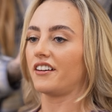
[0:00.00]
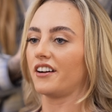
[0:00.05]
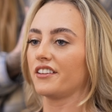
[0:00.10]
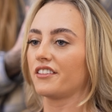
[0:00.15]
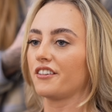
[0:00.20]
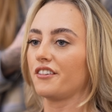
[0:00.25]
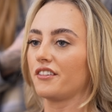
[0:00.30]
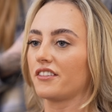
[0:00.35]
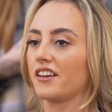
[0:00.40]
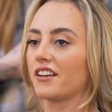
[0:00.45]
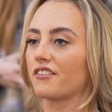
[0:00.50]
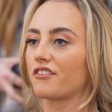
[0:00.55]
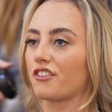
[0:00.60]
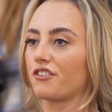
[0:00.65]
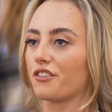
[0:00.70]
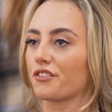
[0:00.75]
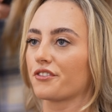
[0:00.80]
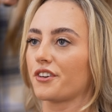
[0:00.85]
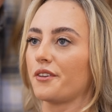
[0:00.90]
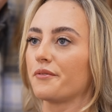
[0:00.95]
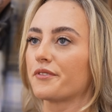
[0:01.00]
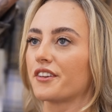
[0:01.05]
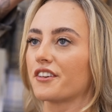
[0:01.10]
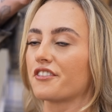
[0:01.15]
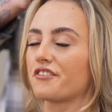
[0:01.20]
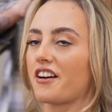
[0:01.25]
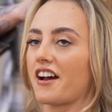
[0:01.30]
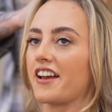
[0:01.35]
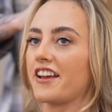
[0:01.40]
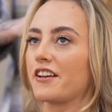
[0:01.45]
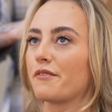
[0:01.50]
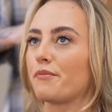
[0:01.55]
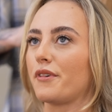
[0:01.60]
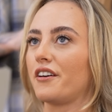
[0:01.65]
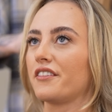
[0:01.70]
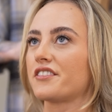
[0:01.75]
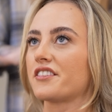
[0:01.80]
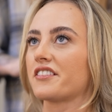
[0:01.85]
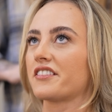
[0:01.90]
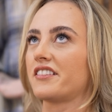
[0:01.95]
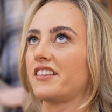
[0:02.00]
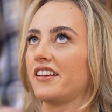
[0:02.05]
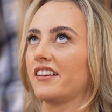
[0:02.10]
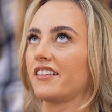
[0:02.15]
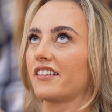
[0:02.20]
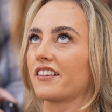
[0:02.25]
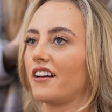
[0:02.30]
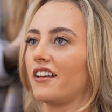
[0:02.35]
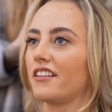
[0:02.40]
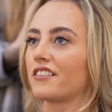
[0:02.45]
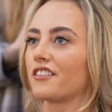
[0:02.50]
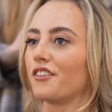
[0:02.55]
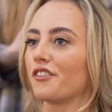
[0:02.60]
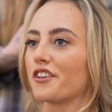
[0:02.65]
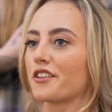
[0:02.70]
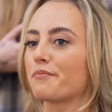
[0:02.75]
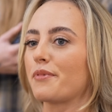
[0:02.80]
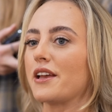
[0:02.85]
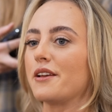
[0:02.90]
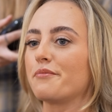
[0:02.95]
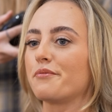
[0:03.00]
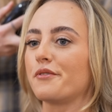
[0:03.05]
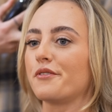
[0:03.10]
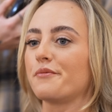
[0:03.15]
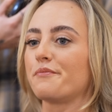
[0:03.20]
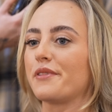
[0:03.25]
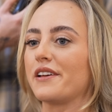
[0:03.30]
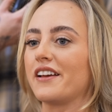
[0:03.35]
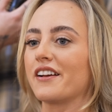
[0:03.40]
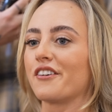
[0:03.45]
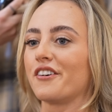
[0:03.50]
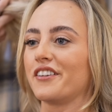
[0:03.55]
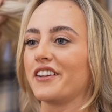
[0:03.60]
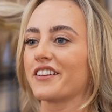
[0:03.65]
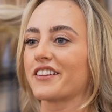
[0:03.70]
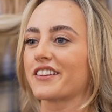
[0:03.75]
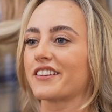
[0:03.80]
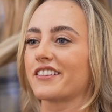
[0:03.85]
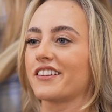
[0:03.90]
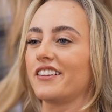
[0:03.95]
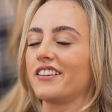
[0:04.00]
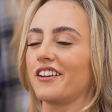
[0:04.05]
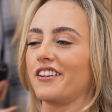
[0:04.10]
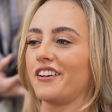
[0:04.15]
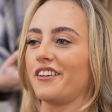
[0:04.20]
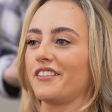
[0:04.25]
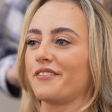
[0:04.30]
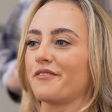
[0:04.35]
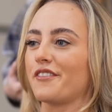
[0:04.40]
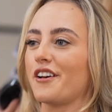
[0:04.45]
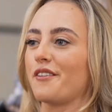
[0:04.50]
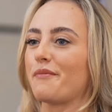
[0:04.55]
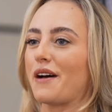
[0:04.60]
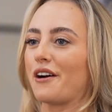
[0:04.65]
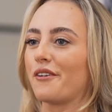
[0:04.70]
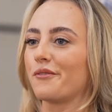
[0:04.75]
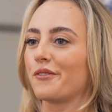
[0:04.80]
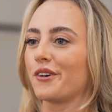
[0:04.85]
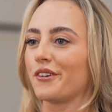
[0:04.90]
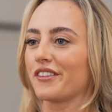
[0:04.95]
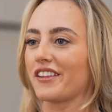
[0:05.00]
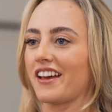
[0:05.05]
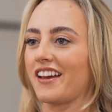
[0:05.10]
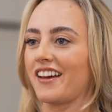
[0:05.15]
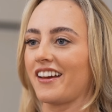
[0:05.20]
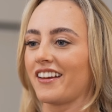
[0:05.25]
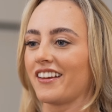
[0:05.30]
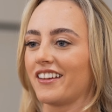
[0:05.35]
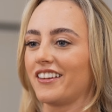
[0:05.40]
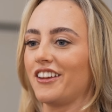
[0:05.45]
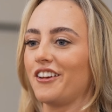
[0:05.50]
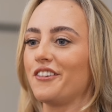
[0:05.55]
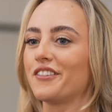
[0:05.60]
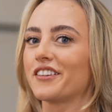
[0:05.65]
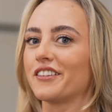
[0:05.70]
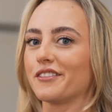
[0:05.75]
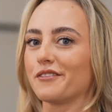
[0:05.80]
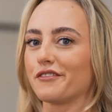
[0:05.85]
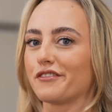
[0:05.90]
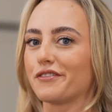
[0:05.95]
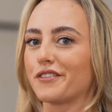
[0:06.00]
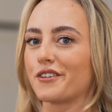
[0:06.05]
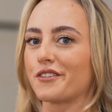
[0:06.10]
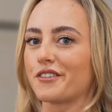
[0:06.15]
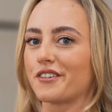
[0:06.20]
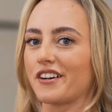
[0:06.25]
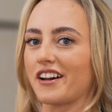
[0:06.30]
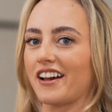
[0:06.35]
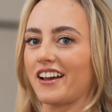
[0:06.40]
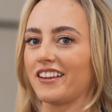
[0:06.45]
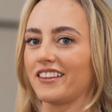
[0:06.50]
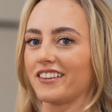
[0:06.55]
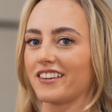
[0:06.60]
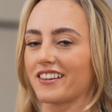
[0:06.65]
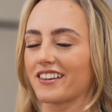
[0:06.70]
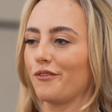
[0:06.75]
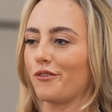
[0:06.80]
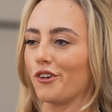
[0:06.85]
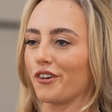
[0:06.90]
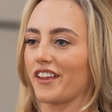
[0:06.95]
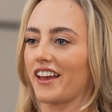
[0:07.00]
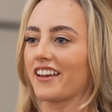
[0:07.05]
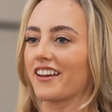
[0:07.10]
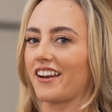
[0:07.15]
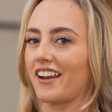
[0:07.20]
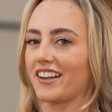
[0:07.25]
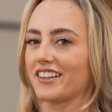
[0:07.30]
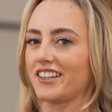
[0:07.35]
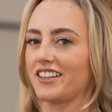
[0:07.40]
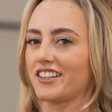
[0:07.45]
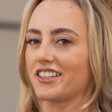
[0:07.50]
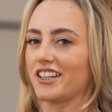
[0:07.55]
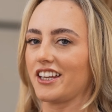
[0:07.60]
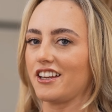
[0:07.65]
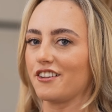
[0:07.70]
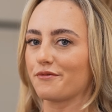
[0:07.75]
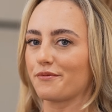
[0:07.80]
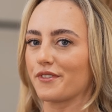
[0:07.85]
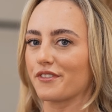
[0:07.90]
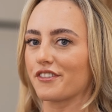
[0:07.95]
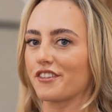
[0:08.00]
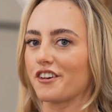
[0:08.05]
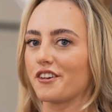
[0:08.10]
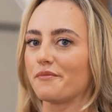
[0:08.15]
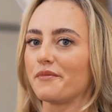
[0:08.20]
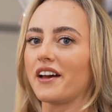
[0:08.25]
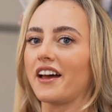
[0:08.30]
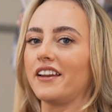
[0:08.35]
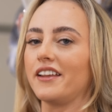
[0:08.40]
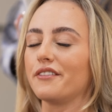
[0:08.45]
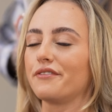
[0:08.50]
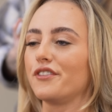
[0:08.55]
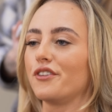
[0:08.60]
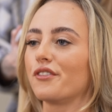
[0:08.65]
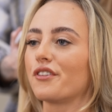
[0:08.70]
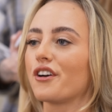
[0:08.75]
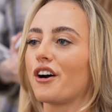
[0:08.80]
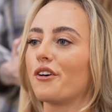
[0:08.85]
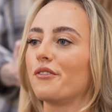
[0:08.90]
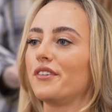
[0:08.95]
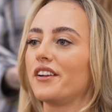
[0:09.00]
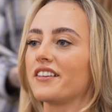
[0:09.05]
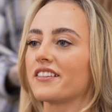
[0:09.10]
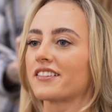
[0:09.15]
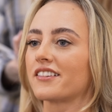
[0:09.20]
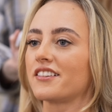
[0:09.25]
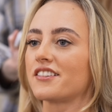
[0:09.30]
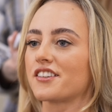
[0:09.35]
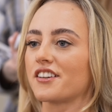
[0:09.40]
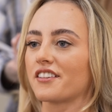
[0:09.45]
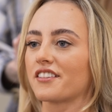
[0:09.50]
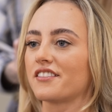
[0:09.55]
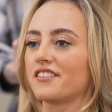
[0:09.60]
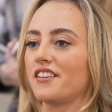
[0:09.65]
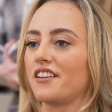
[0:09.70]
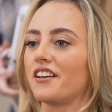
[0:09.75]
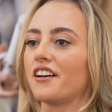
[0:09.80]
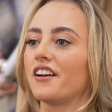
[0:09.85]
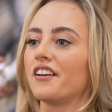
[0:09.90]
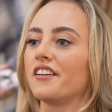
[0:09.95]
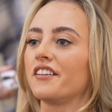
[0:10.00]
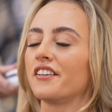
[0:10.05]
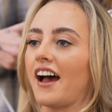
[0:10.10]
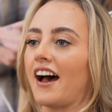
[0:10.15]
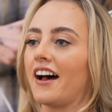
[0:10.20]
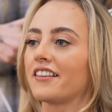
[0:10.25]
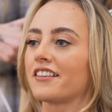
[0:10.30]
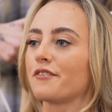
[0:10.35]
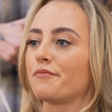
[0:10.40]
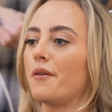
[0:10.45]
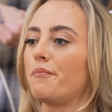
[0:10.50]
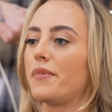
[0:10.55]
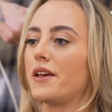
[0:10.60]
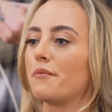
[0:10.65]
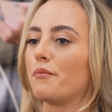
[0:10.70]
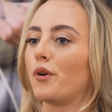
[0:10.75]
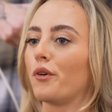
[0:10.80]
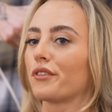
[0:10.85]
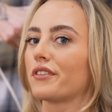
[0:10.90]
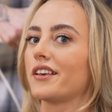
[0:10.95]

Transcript: I do think cross ropes are great, but I just think as long as people are being honest, you know, about what they're using them for and what they can actually achieve with them, and if your goal is to just, you know, add a bit more